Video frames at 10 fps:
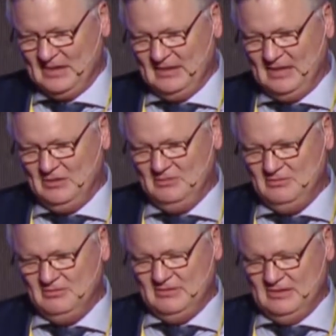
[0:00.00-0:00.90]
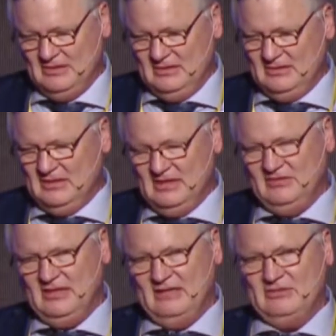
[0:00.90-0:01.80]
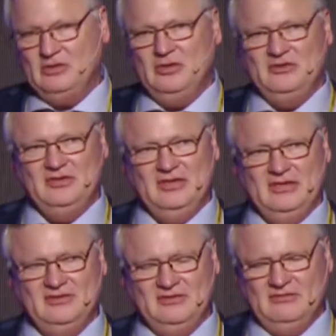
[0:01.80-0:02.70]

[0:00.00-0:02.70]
and how Danish agriculture has